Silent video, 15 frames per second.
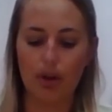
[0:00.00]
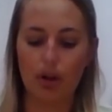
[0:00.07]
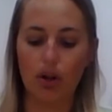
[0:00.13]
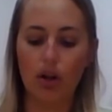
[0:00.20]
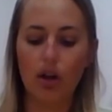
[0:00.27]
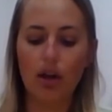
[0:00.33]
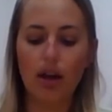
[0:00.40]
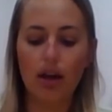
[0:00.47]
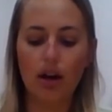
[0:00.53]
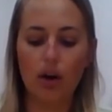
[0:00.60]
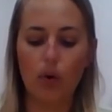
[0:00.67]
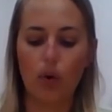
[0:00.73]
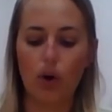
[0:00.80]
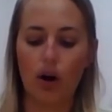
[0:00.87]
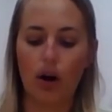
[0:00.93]

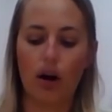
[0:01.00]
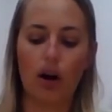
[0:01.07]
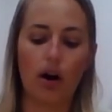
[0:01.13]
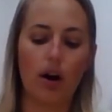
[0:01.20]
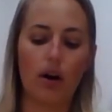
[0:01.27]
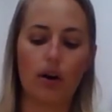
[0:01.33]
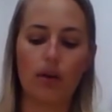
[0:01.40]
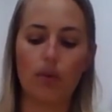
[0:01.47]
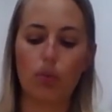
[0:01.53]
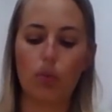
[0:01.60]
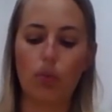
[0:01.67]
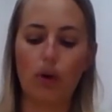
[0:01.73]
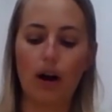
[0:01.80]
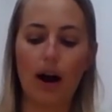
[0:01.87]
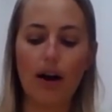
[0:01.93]
or wherever
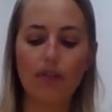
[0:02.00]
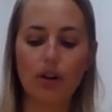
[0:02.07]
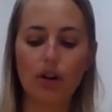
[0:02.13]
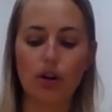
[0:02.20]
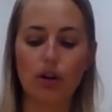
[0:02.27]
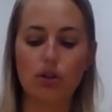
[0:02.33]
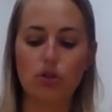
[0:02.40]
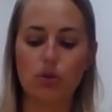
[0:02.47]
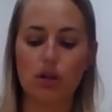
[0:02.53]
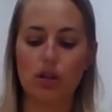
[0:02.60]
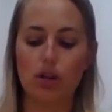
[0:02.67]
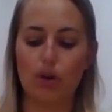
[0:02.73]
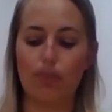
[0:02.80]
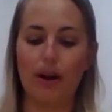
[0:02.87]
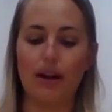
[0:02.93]
you're doing your paint
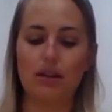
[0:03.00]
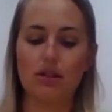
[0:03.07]
work.